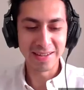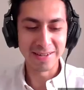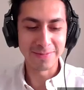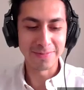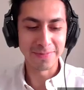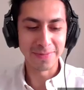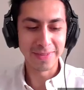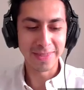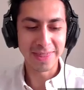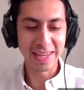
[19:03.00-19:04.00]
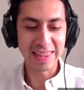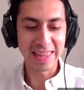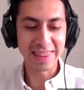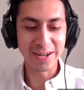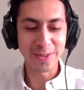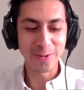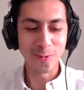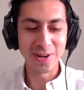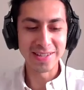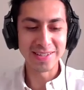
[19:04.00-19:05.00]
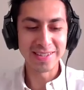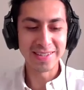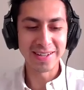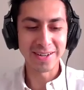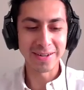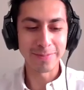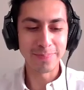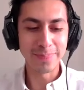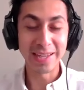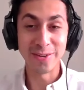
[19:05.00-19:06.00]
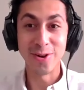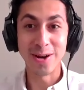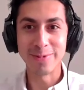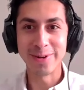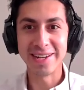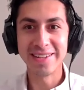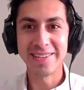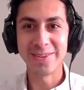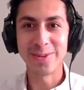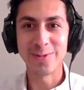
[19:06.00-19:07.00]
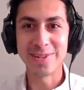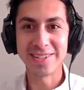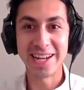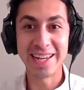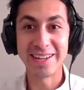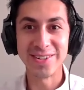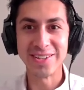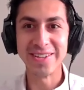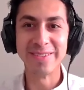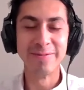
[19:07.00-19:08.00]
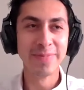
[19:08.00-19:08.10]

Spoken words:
them think that they're the ones that are picking you up, right? They're the ones that are hitting on you.